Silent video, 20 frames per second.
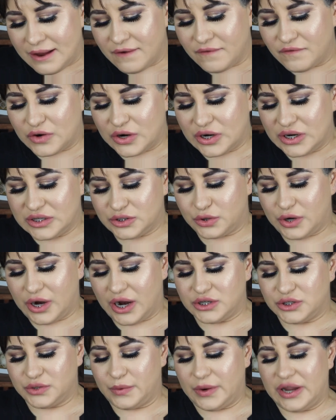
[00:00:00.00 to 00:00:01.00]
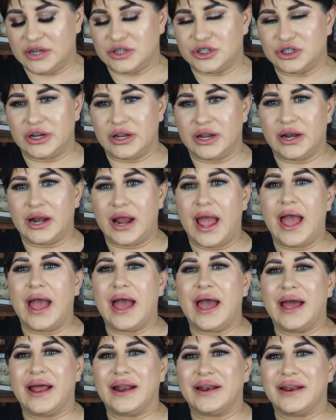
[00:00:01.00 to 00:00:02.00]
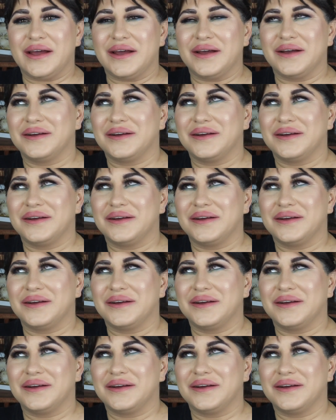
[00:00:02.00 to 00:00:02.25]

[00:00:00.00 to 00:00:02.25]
for his graduation, and